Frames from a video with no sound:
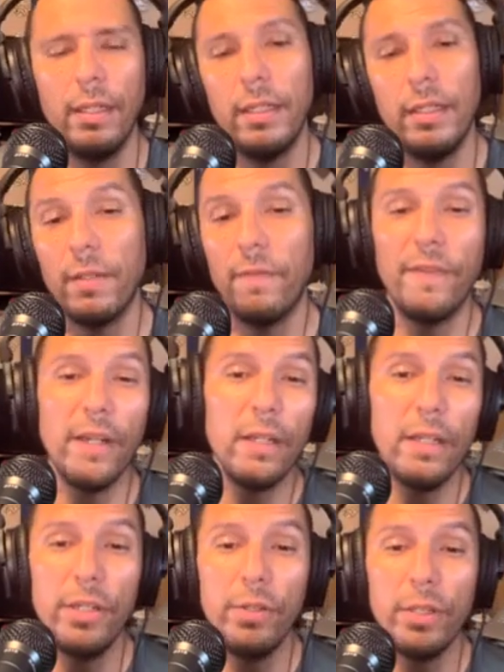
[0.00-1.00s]
It's a
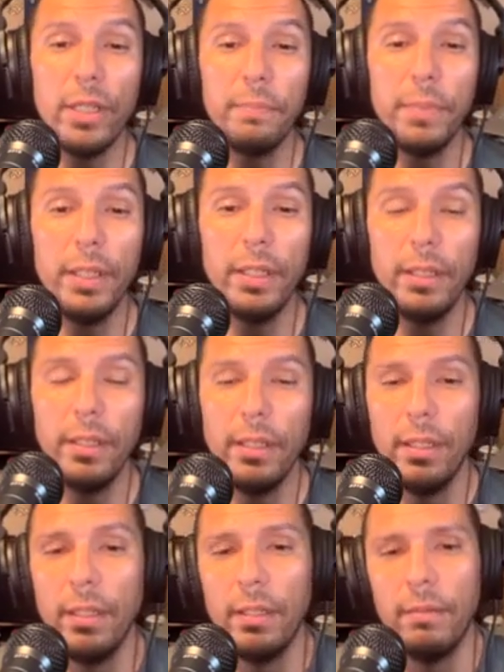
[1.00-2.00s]
fairly new company,
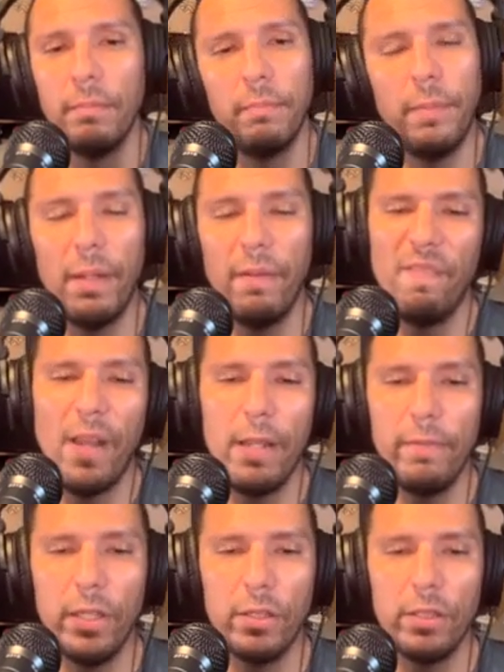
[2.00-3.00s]
about
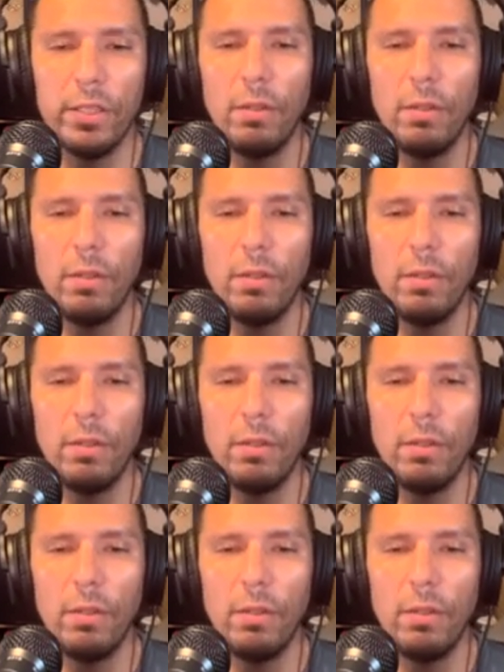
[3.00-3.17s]
5 years.